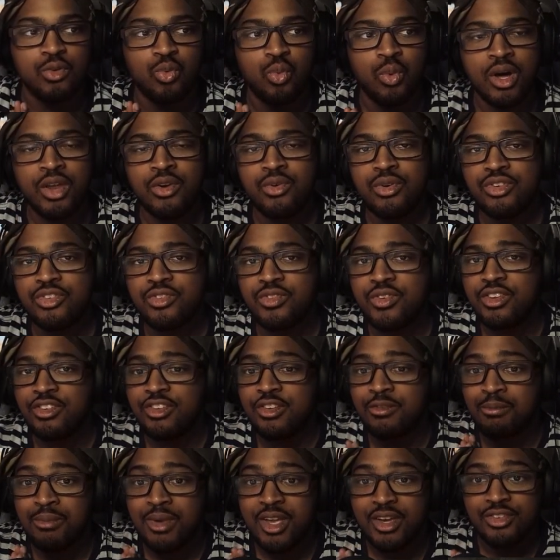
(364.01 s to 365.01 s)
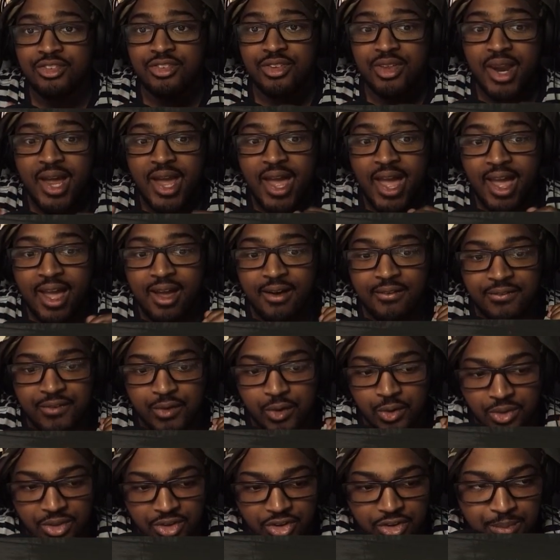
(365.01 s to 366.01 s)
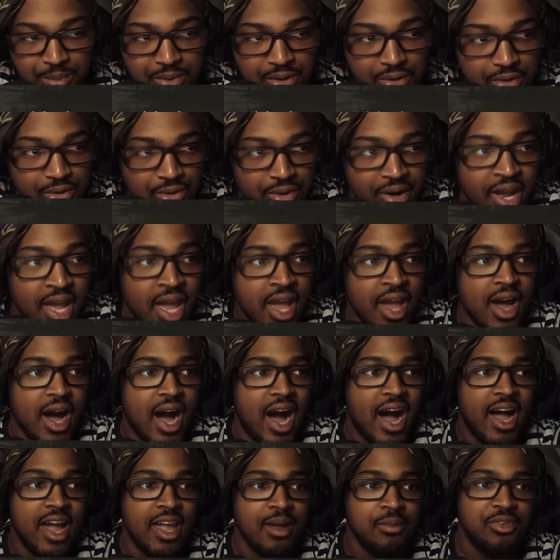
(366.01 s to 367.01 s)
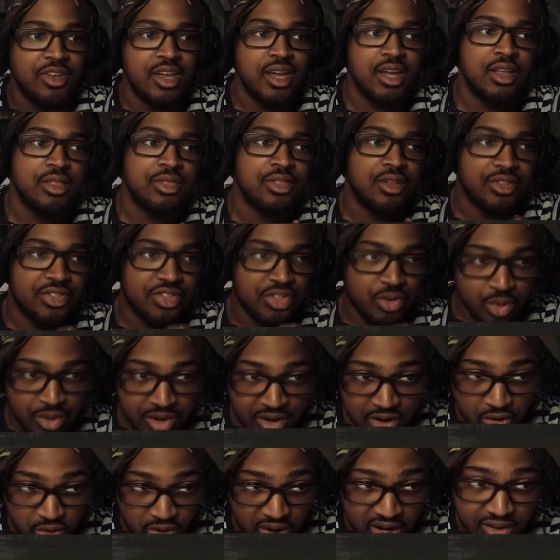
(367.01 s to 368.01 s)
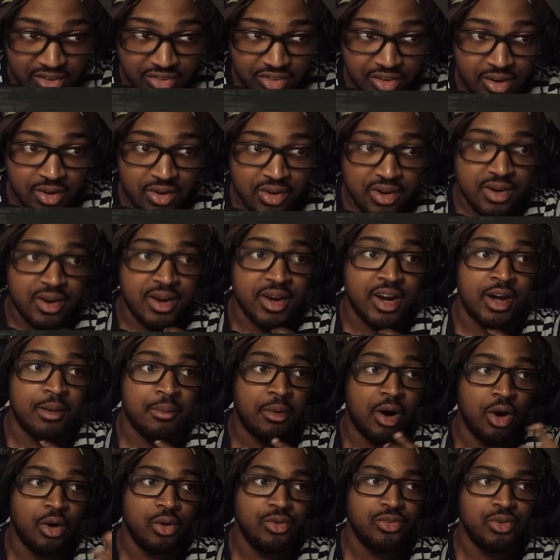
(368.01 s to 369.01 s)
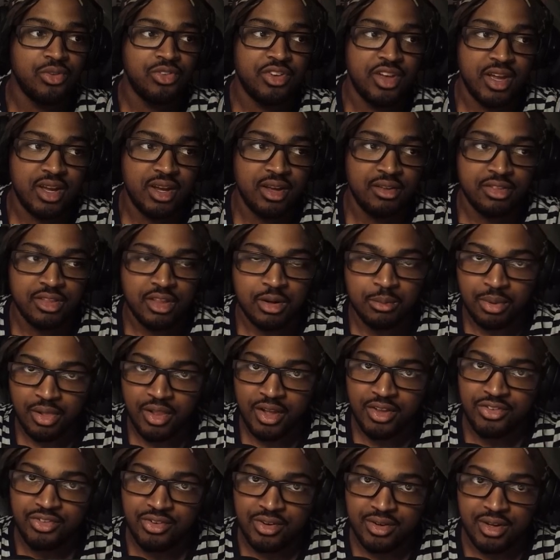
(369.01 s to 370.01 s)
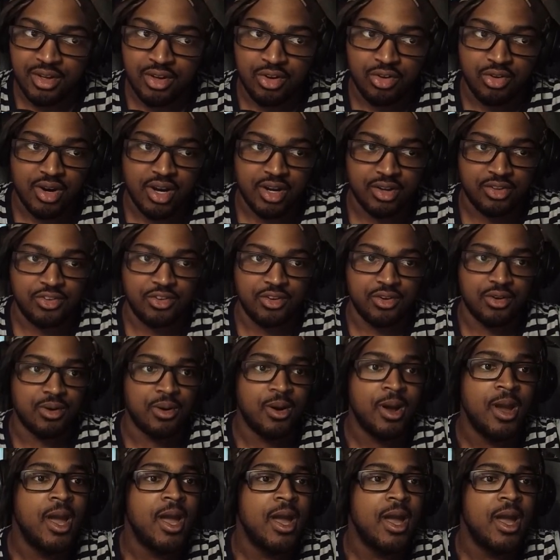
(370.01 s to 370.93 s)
Wondrous Physic mix that I have for this build, I am taking the Thorny Crack tier, and I'm also taking the Bloodsucking Crack tier.